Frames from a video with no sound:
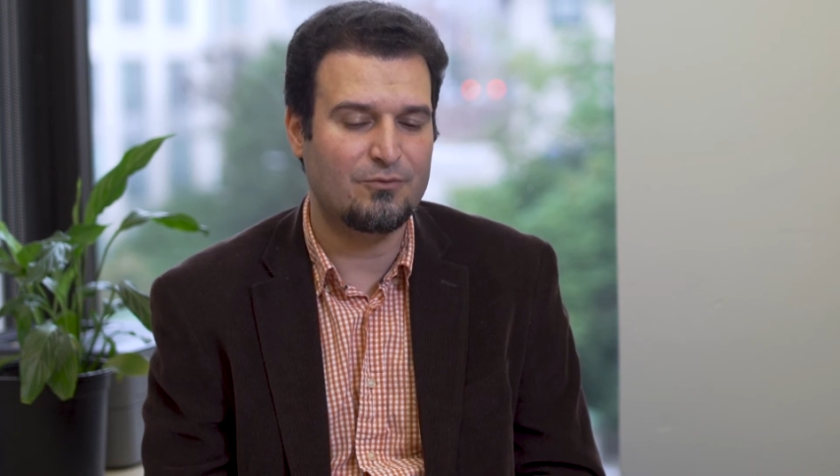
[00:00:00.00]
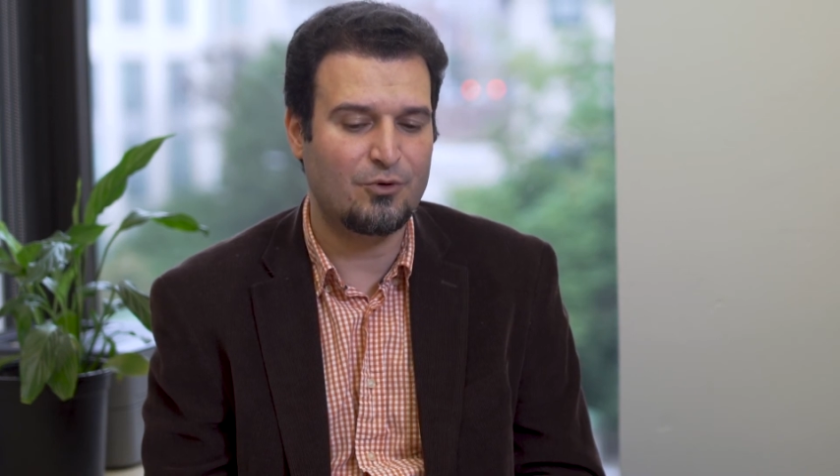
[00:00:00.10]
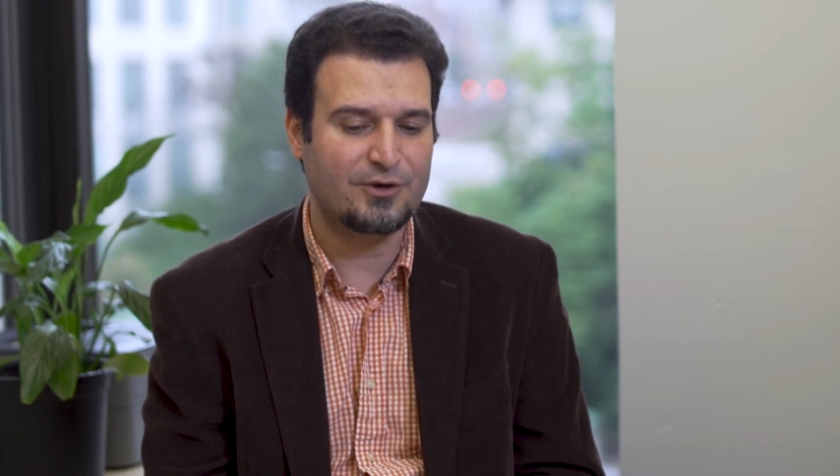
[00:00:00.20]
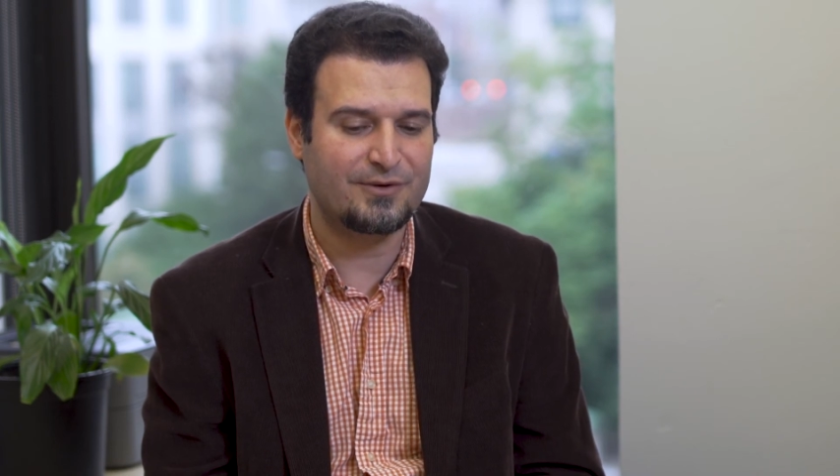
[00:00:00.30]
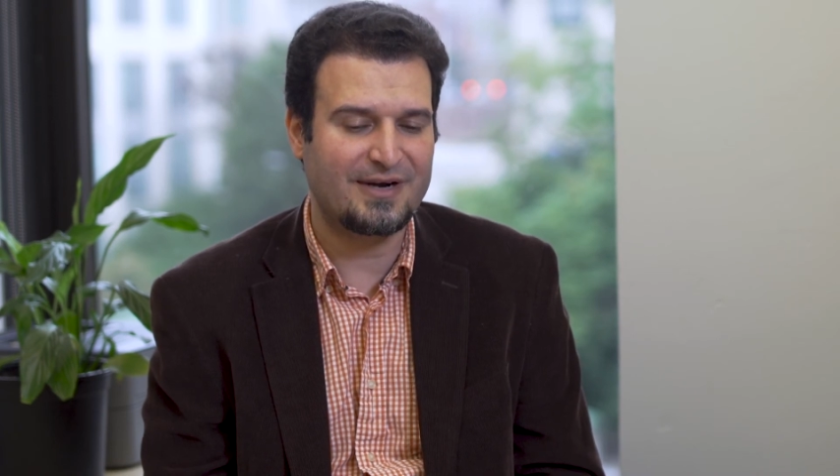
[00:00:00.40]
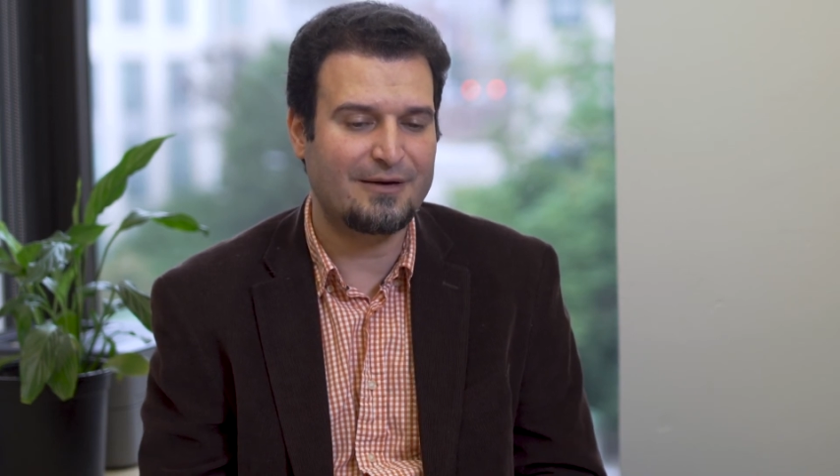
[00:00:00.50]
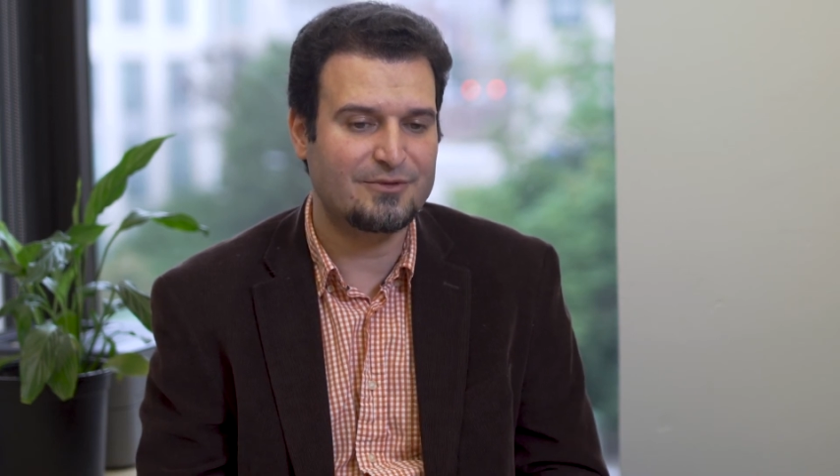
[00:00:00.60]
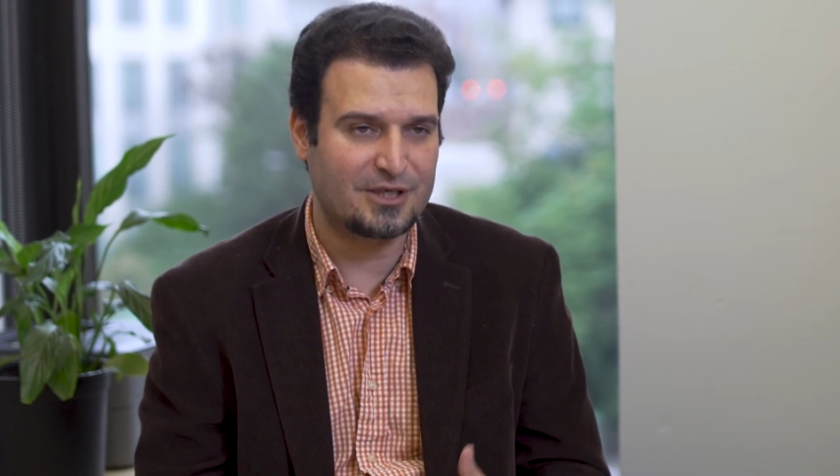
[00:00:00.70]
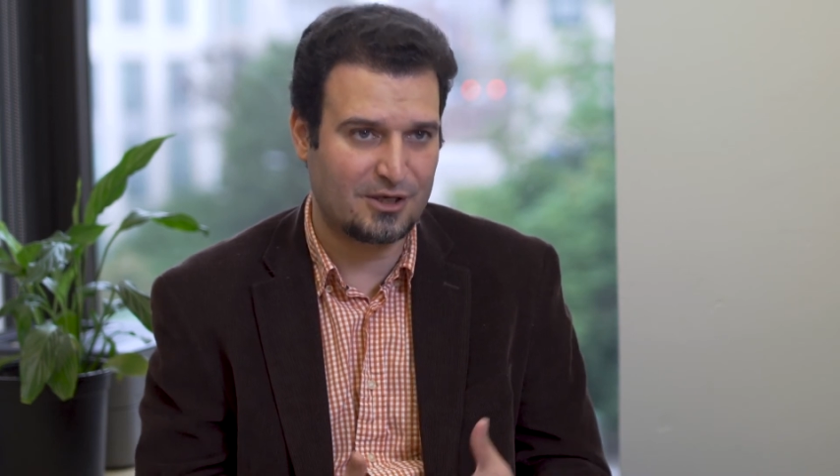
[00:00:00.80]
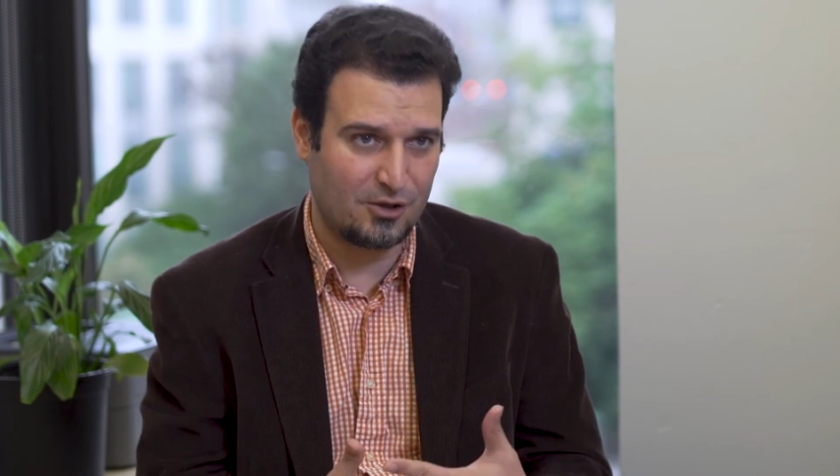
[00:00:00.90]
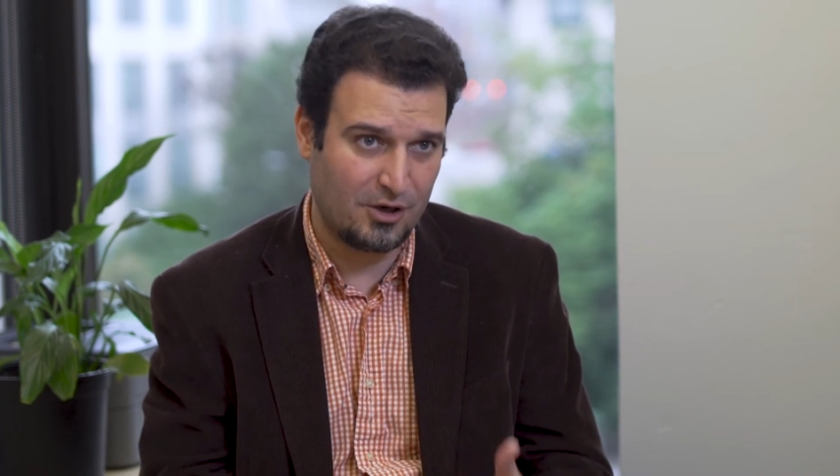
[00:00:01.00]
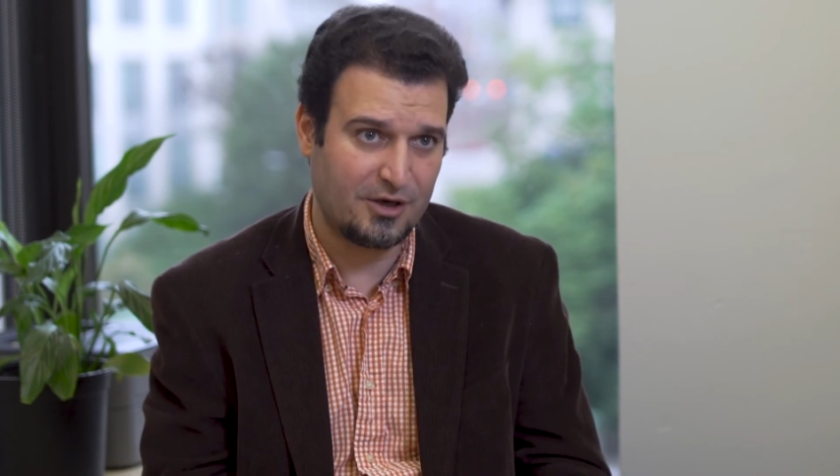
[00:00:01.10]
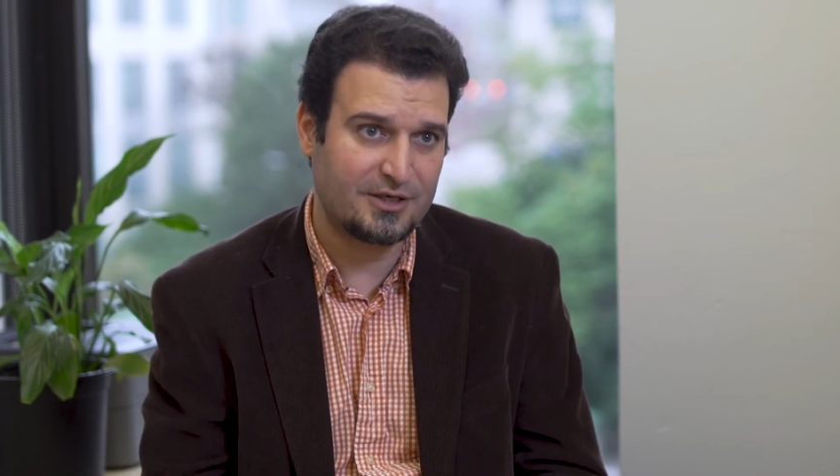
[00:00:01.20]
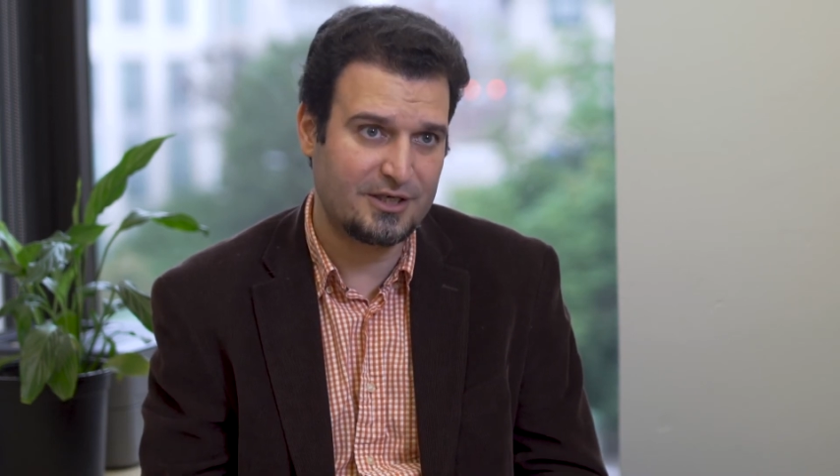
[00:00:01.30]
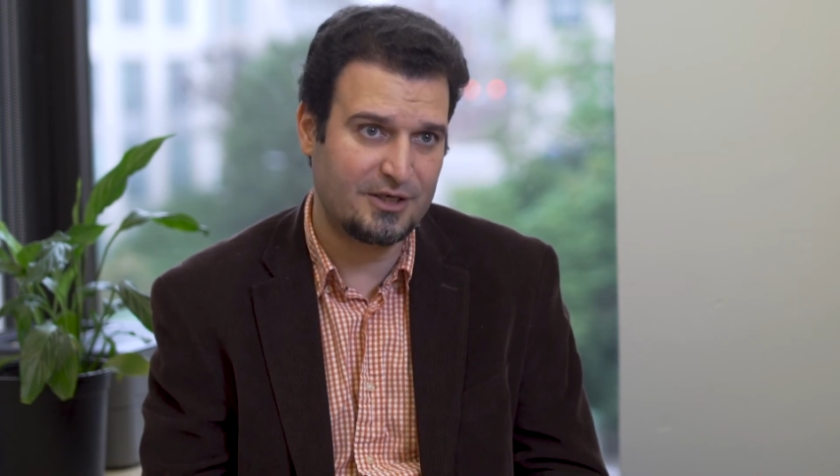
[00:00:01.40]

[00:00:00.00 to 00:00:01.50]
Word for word: work round the clock